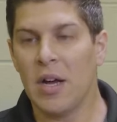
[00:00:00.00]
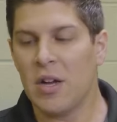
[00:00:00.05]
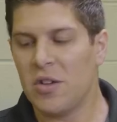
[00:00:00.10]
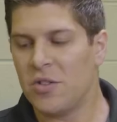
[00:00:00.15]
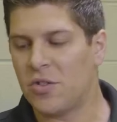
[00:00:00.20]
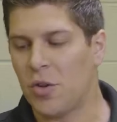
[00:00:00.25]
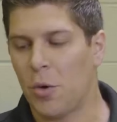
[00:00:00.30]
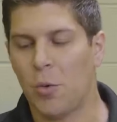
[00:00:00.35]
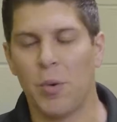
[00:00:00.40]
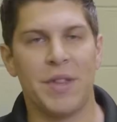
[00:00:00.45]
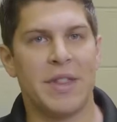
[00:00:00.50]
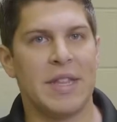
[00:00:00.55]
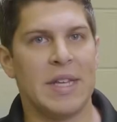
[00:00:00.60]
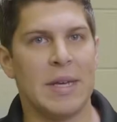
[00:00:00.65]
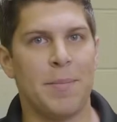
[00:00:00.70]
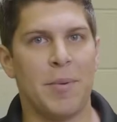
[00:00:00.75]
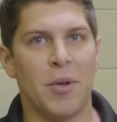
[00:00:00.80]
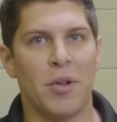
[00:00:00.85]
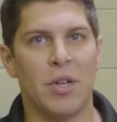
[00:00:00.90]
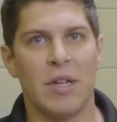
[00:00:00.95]
So with
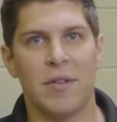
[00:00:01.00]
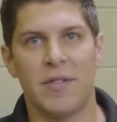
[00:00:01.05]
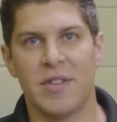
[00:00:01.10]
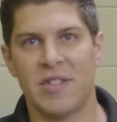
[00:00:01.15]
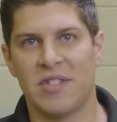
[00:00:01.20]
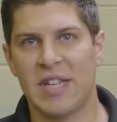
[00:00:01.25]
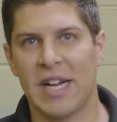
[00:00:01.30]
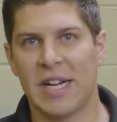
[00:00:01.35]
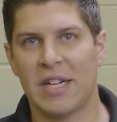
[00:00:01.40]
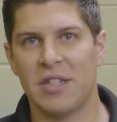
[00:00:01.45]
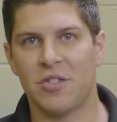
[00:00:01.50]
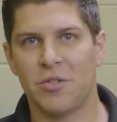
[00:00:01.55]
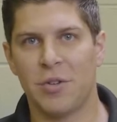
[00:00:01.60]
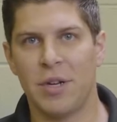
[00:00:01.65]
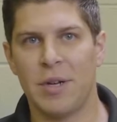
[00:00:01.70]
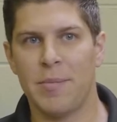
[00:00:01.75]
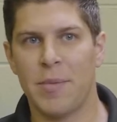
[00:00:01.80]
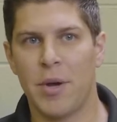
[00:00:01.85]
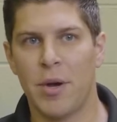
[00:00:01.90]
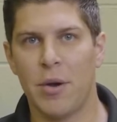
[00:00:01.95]
the ability of the second
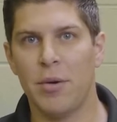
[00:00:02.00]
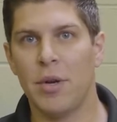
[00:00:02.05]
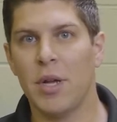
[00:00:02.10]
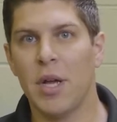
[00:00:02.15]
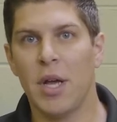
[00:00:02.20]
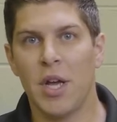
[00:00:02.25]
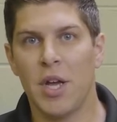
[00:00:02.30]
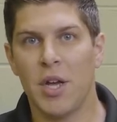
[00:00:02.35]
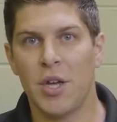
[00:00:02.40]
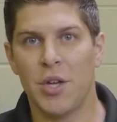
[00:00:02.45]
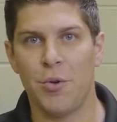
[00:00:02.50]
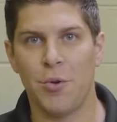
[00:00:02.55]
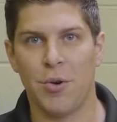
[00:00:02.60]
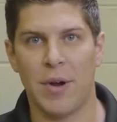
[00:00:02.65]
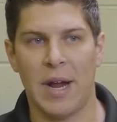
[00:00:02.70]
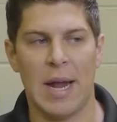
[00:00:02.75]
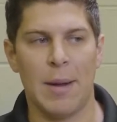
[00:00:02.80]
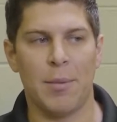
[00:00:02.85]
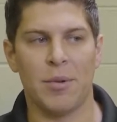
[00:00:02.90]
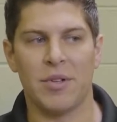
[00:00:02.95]
screen mode, you
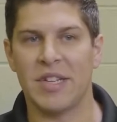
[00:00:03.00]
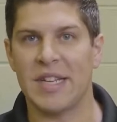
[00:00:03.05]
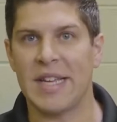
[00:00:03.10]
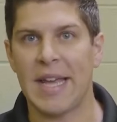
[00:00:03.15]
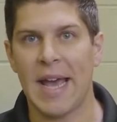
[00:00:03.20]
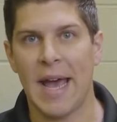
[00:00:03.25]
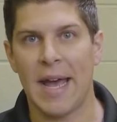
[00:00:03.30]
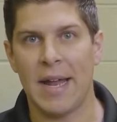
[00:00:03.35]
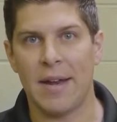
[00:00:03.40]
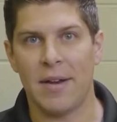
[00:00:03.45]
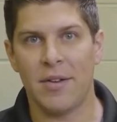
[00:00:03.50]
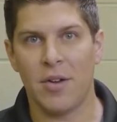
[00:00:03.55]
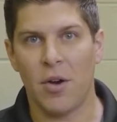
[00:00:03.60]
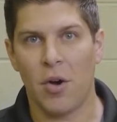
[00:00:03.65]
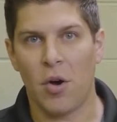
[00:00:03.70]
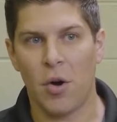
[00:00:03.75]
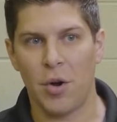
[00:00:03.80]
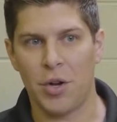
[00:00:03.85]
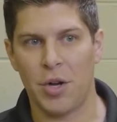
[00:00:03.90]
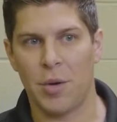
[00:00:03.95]
are able to get
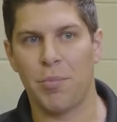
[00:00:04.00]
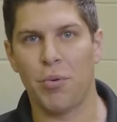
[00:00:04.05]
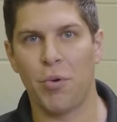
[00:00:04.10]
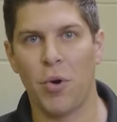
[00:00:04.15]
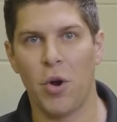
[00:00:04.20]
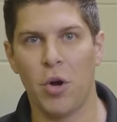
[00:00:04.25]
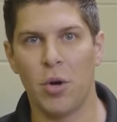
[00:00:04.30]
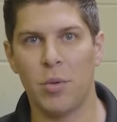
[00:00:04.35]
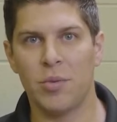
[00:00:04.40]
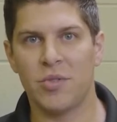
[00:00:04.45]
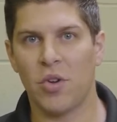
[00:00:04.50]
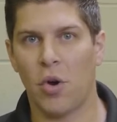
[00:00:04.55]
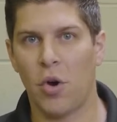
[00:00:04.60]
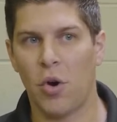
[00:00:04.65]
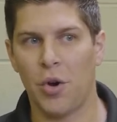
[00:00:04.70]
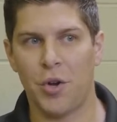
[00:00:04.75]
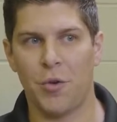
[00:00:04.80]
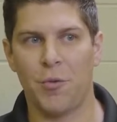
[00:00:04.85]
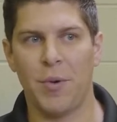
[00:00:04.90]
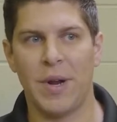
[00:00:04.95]
all your probes,
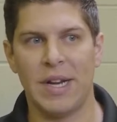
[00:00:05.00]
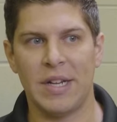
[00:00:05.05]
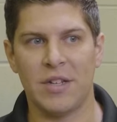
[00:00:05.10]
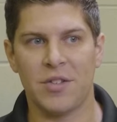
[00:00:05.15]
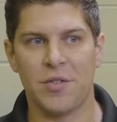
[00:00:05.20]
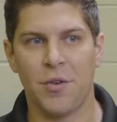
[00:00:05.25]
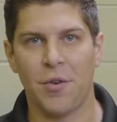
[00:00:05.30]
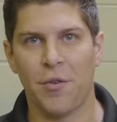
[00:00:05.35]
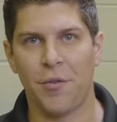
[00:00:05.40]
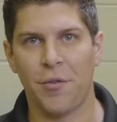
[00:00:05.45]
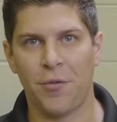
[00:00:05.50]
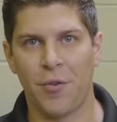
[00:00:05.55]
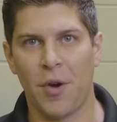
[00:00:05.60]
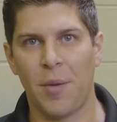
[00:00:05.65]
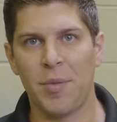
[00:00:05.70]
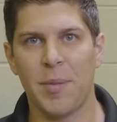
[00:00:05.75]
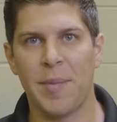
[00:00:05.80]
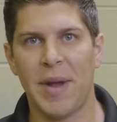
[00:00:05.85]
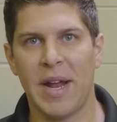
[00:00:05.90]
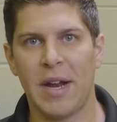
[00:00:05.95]
all your readings
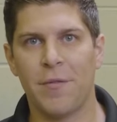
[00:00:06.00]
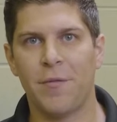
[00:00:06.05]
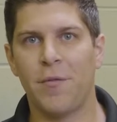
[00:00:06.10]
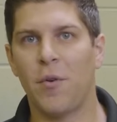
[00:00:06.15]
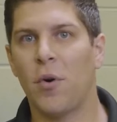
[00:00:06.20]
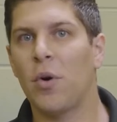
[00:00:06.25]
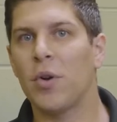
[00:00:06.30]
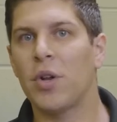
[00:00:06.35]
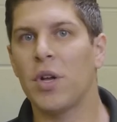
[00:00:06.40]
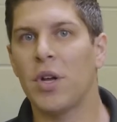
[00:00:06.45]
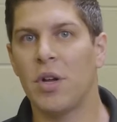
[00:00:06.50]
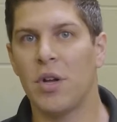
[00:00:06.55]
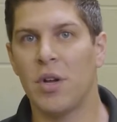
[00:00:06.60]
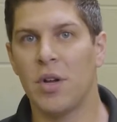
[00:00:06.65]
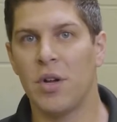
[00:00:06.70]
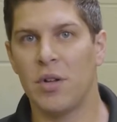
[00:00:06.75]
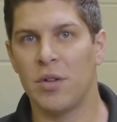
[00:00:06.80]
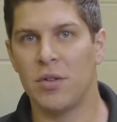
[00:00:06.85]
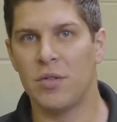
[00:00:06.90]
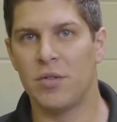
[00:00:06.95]
from the manifold
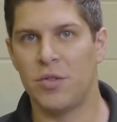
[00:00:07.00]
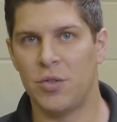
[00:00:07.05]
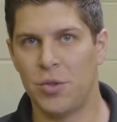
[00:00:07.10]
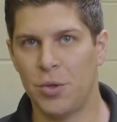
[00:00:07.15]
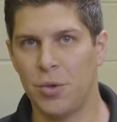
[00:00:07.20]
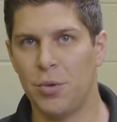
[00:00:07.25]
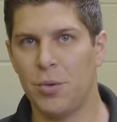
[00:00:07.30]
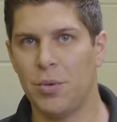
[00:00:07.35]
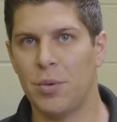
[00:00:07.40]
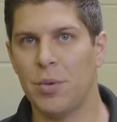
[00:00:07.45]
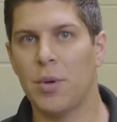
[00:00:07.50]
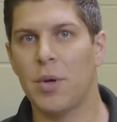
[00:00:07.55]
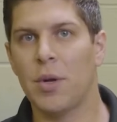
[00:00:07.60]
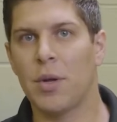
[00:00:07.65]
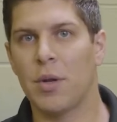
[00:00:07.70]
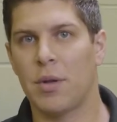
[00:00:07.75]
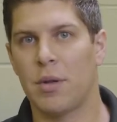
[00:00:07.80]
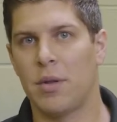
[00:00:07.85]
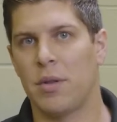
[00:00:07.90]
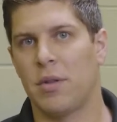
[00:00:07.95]
to
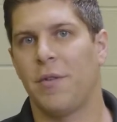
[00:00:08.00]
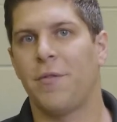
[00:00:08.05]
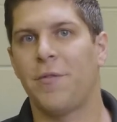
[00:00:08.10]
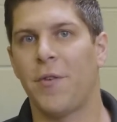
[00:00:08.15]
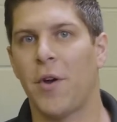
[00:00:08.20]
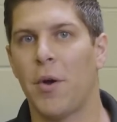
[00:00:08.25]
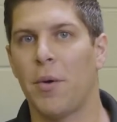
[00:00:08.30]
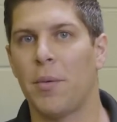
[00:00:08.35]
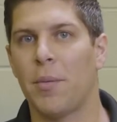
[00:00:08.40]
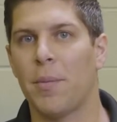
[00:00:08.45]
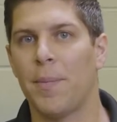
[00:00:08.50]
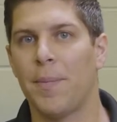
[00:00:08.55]
the phone.